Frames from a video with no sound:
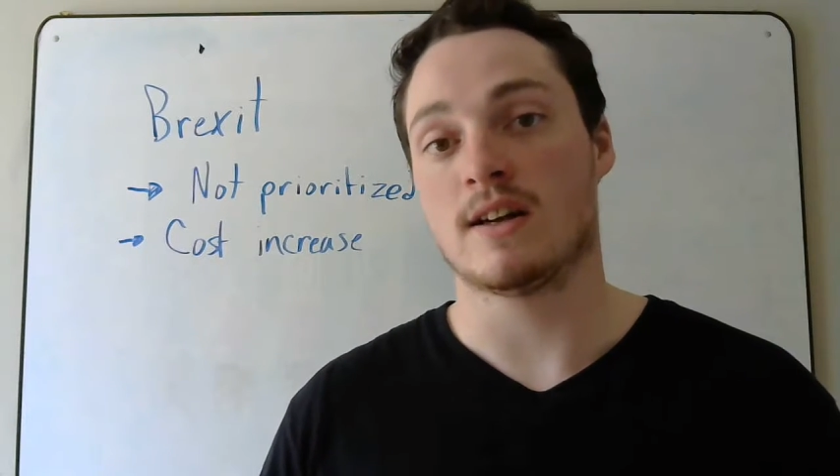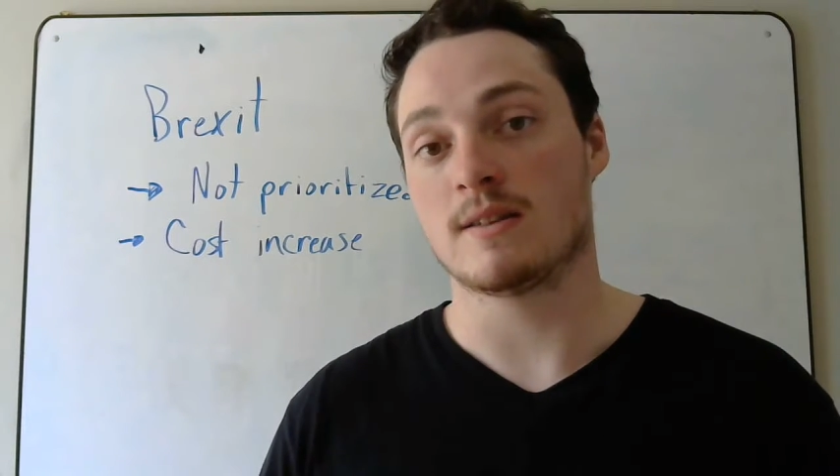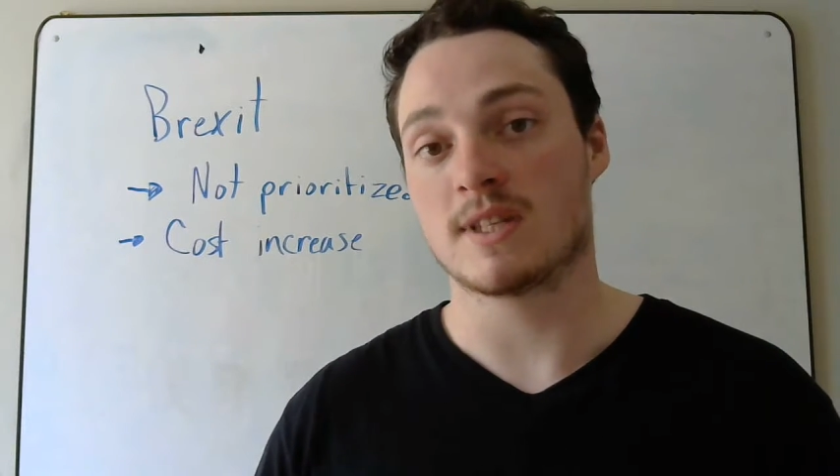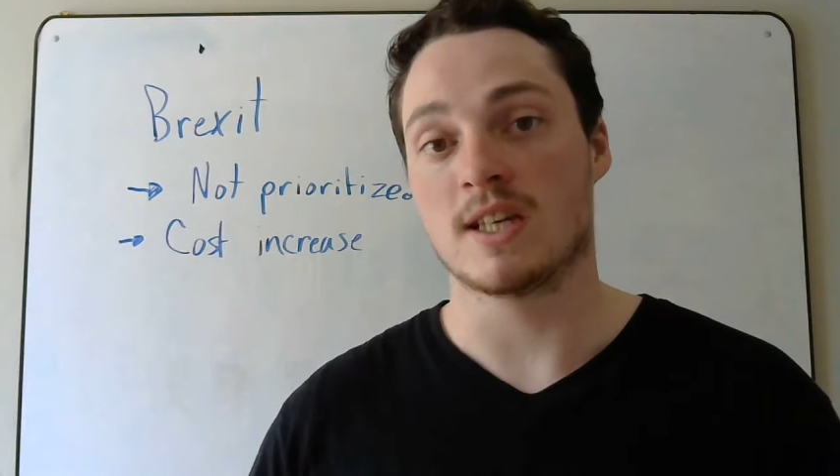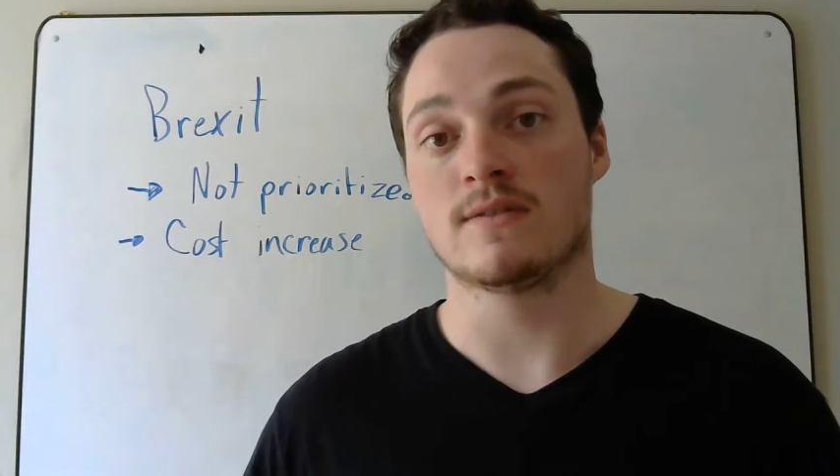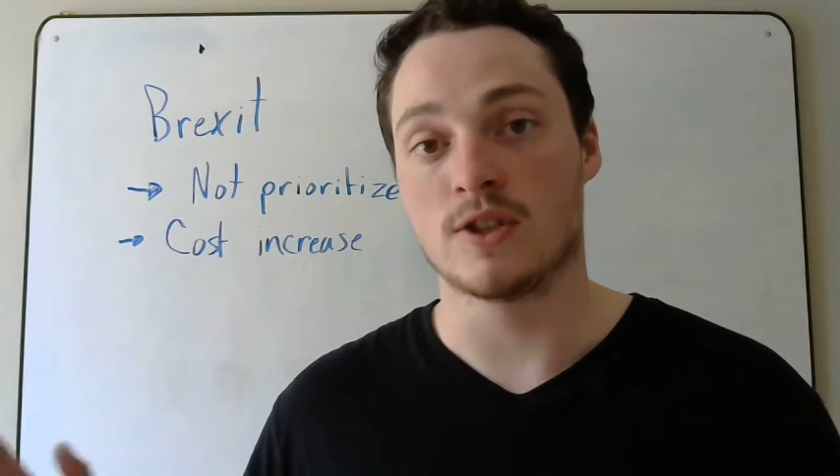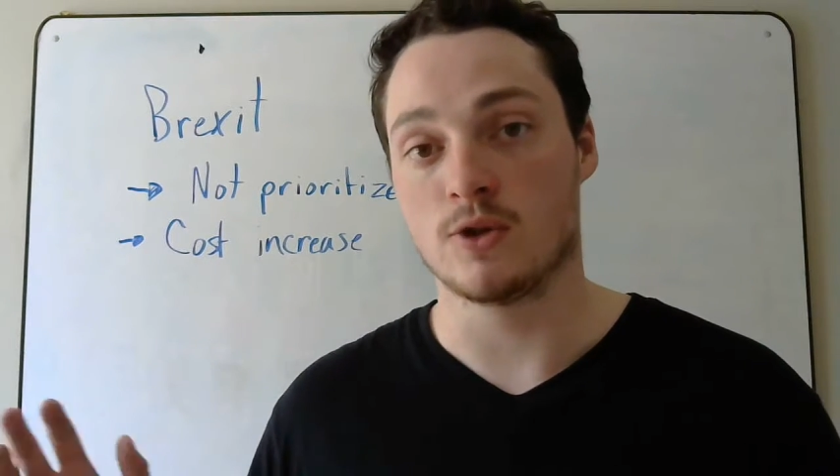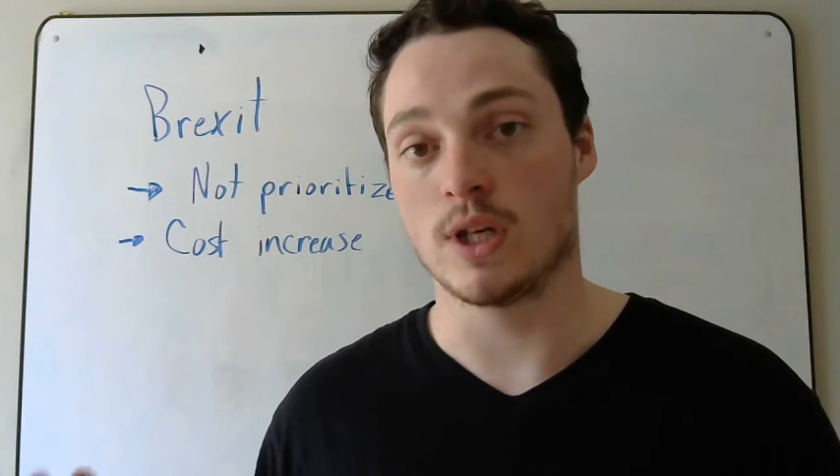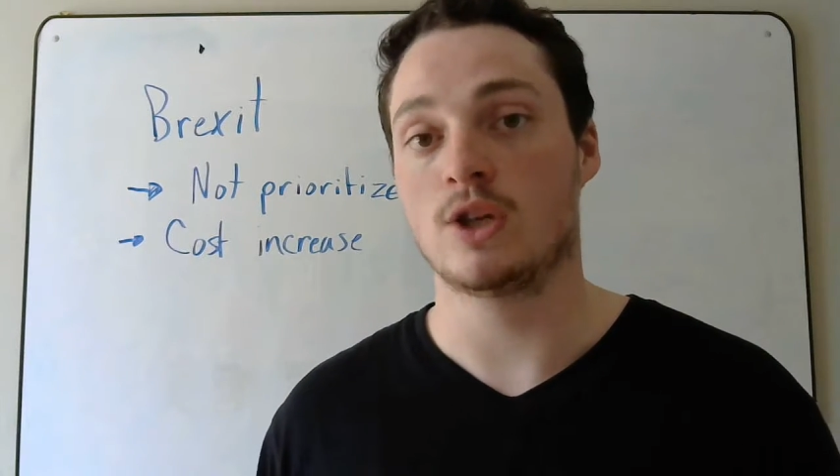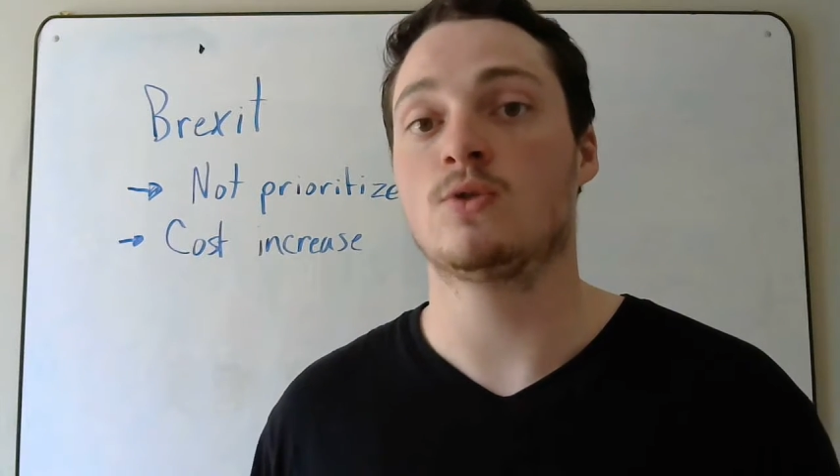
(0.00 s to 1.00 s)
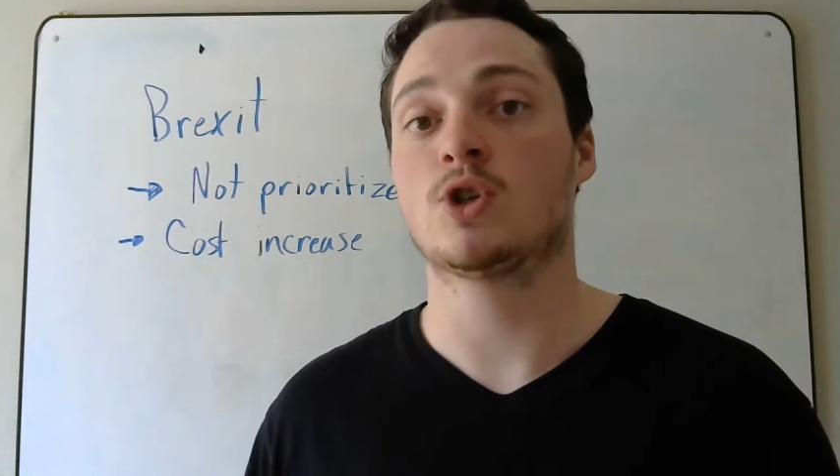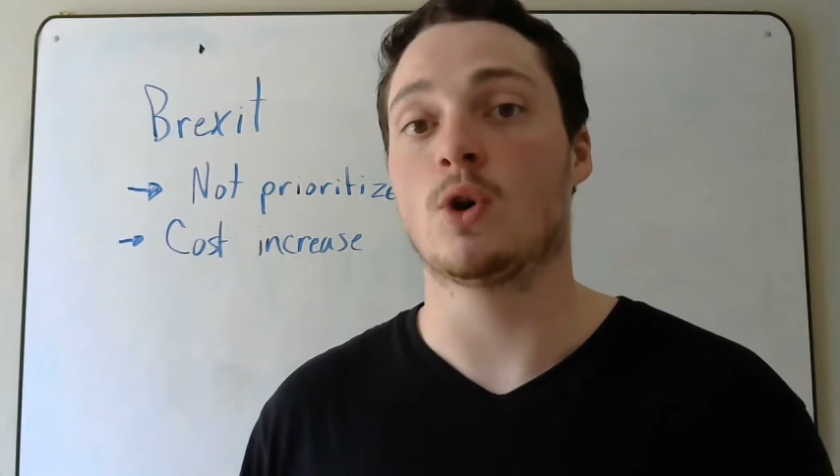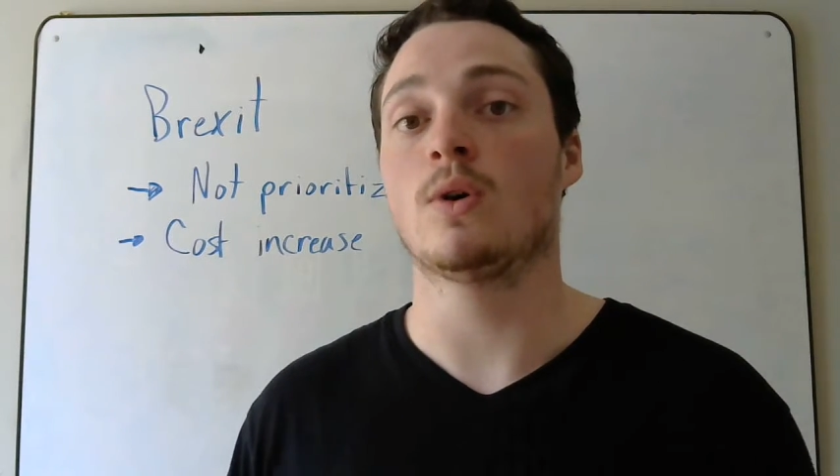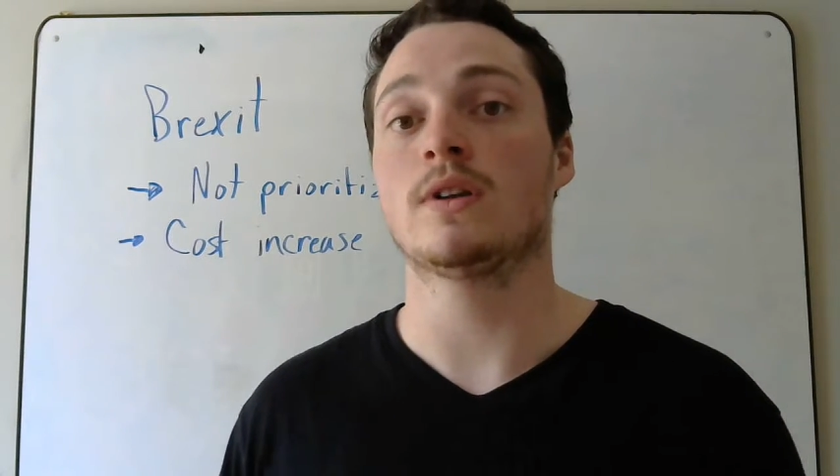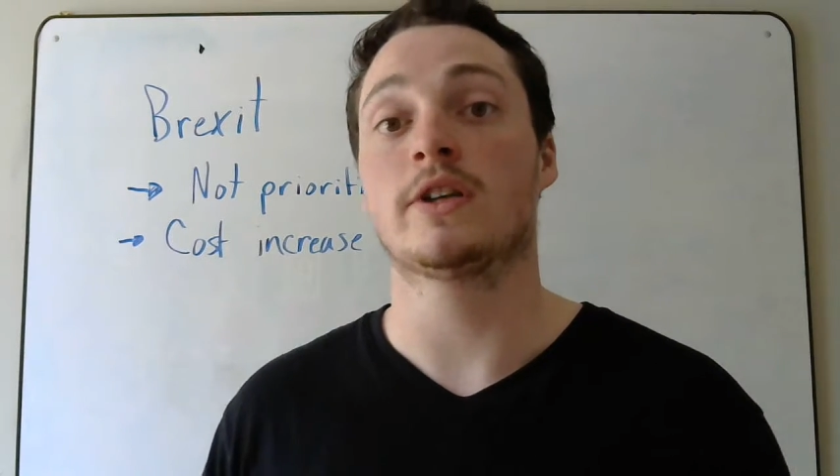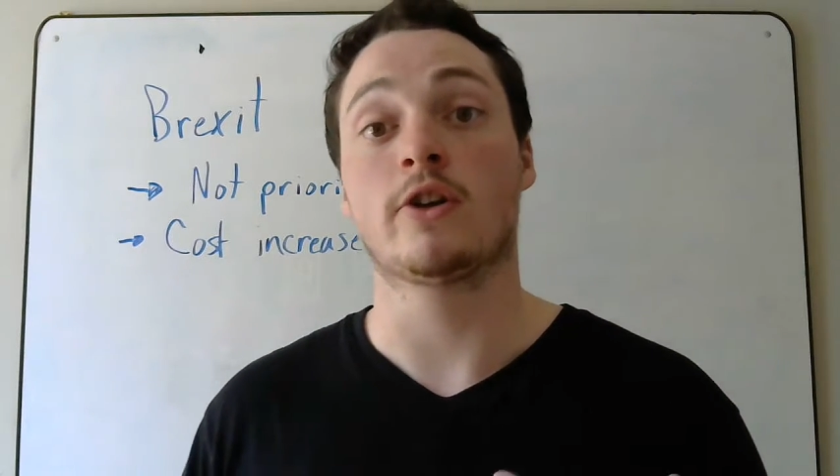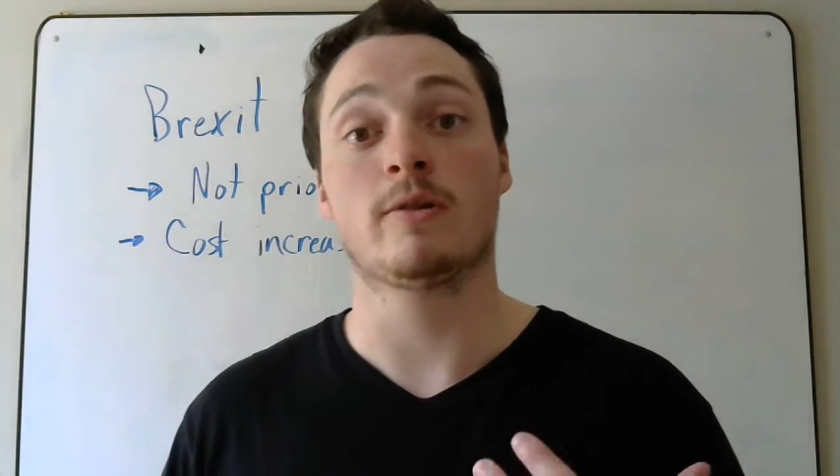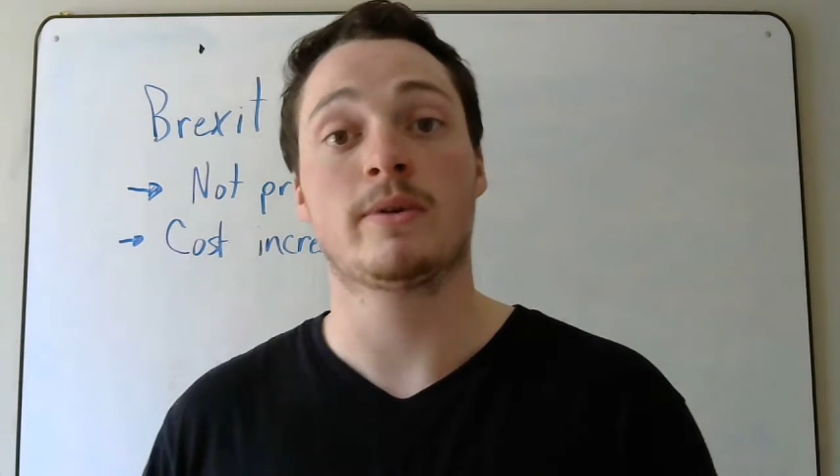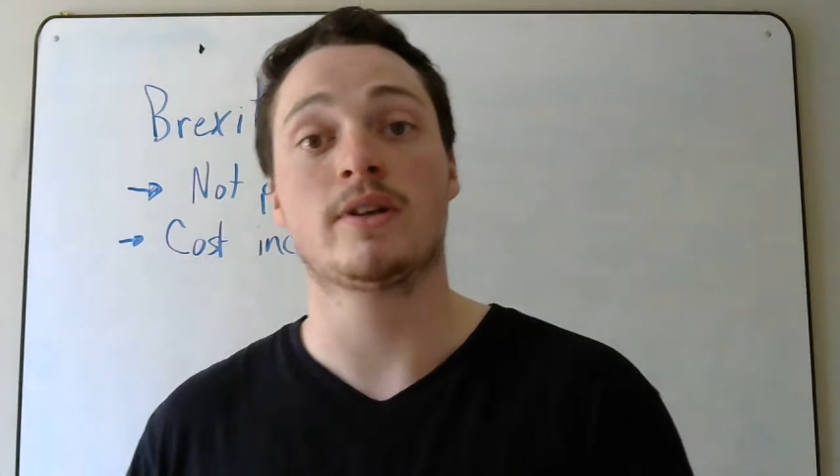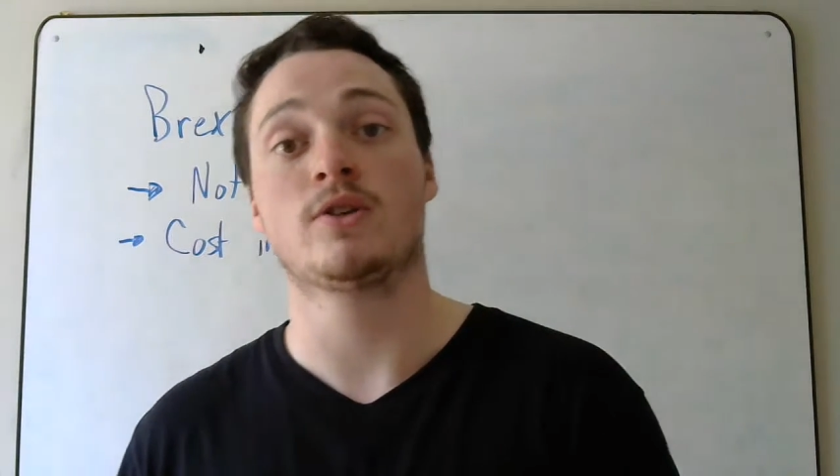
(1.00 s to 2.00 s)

themselves into a huge hole and the European